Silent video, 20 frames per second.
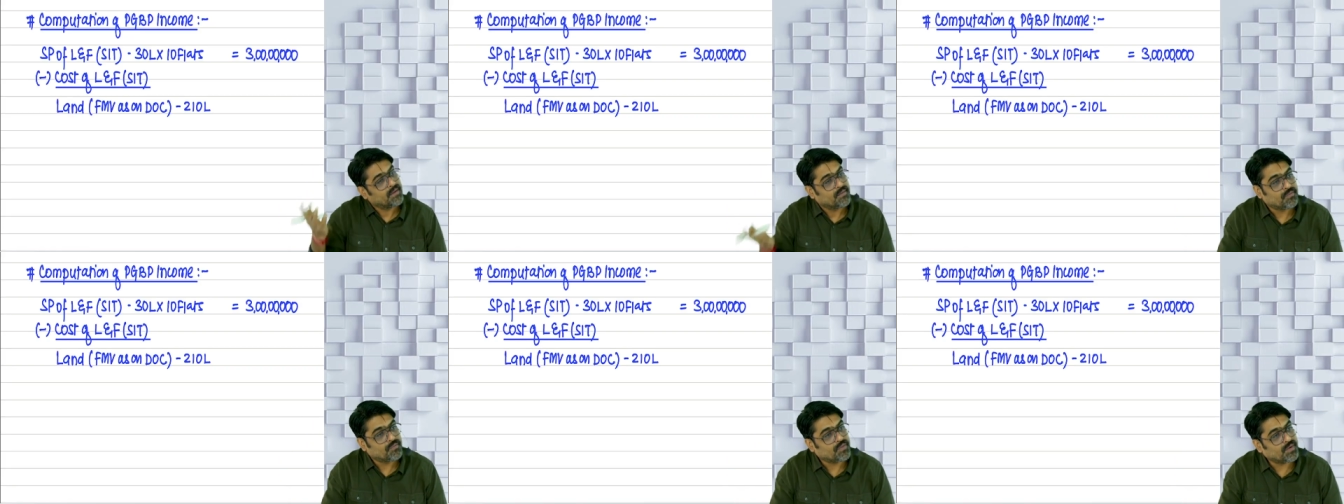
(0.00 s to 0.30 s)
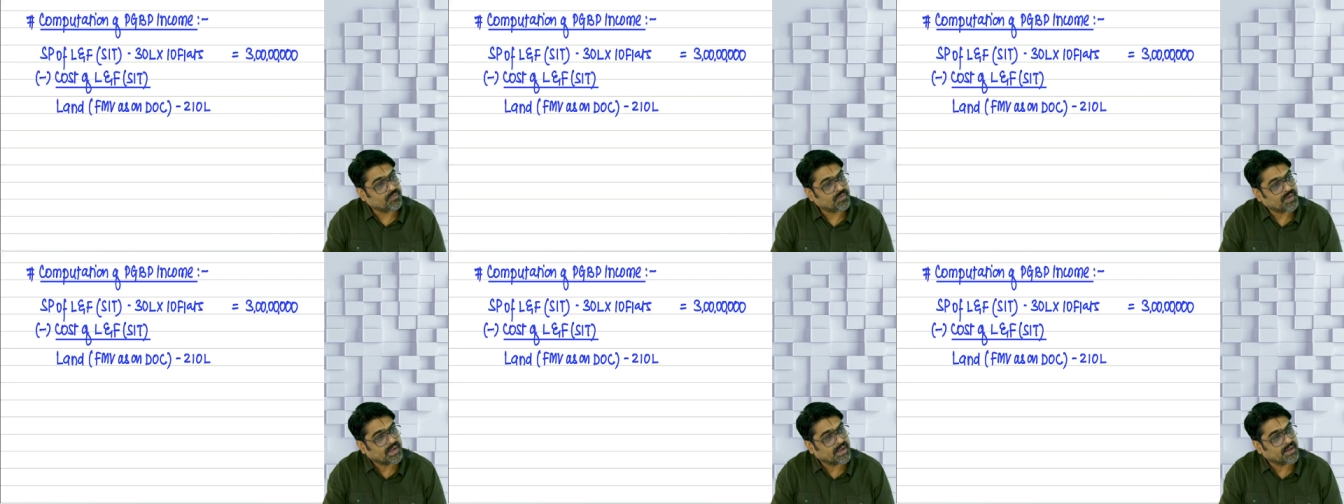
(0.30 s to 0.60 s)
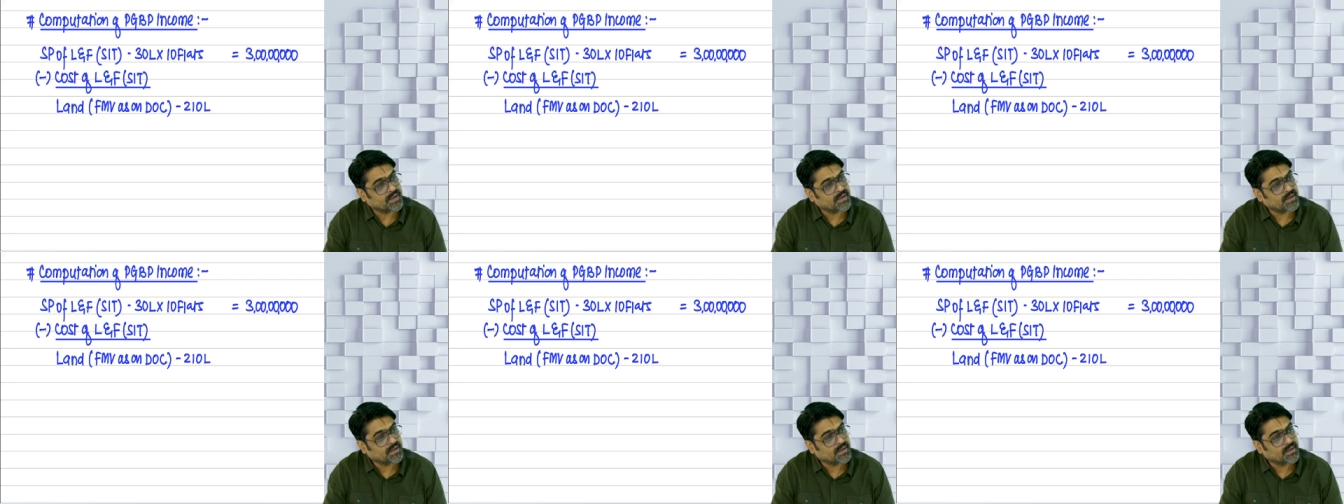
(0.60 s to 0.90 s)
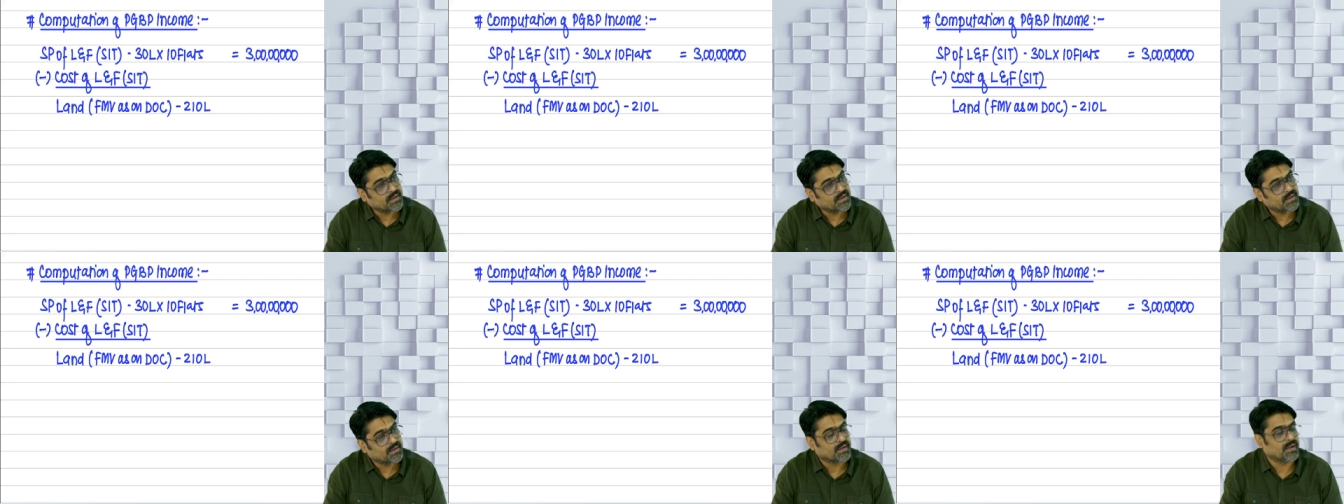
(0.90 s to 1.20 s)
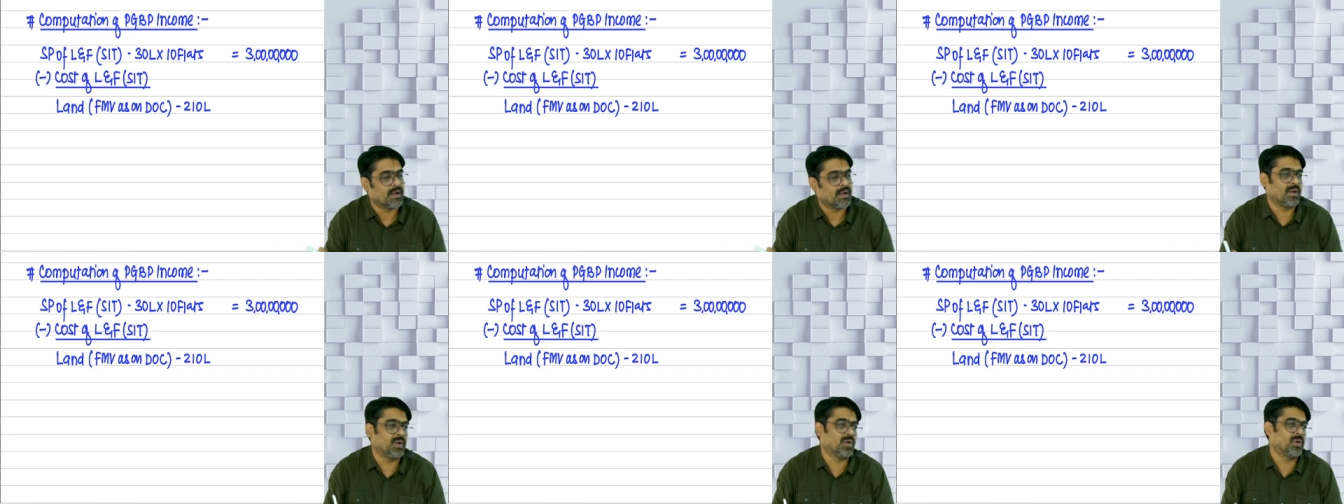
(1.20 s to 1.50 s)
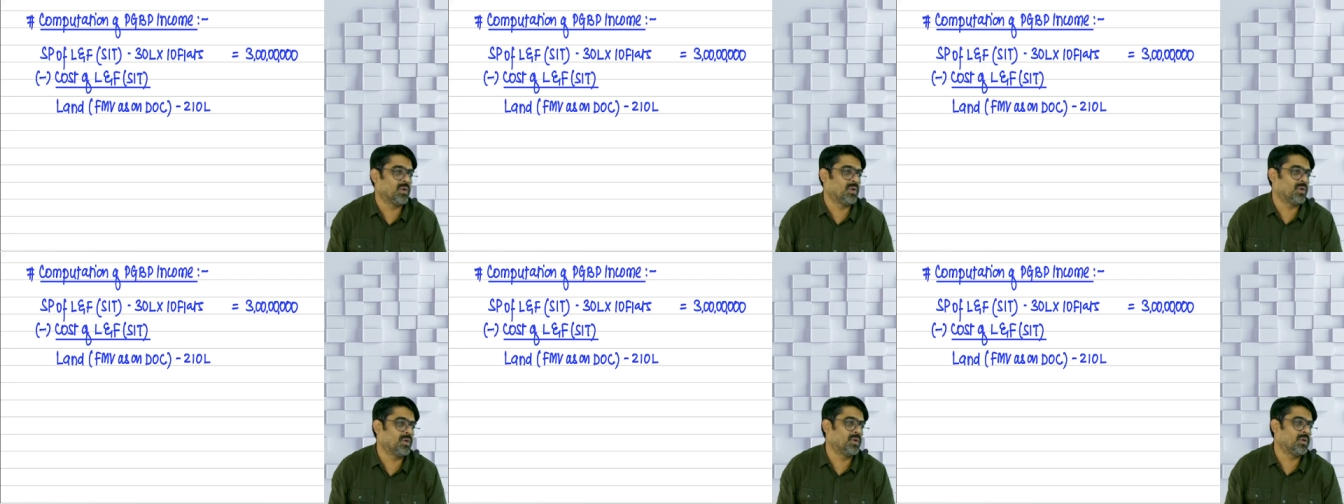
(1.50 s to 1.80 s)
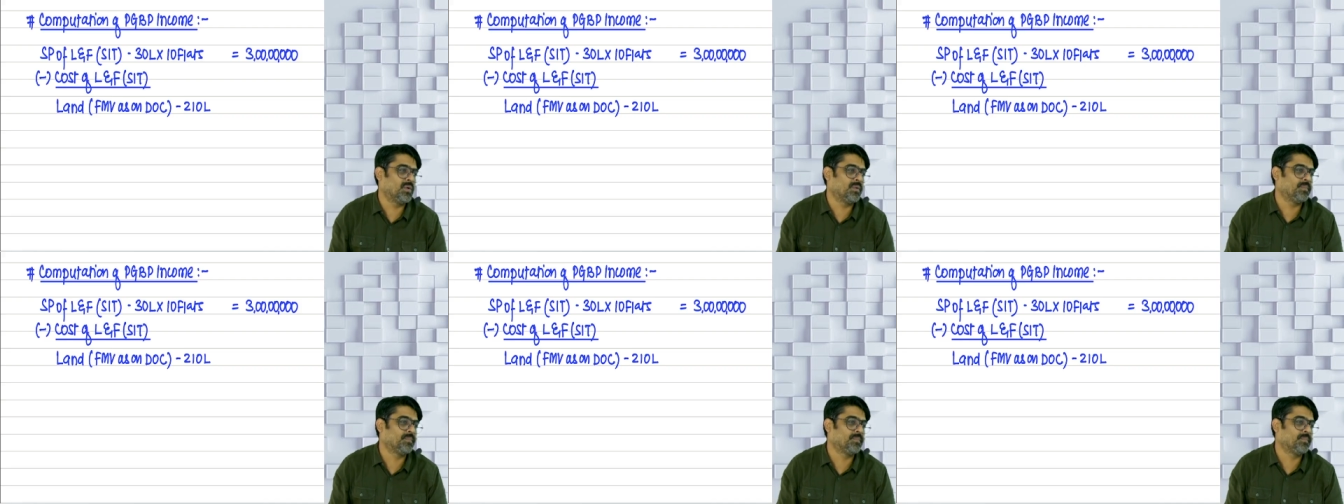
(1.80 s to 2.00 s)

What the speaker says: 15. Hello.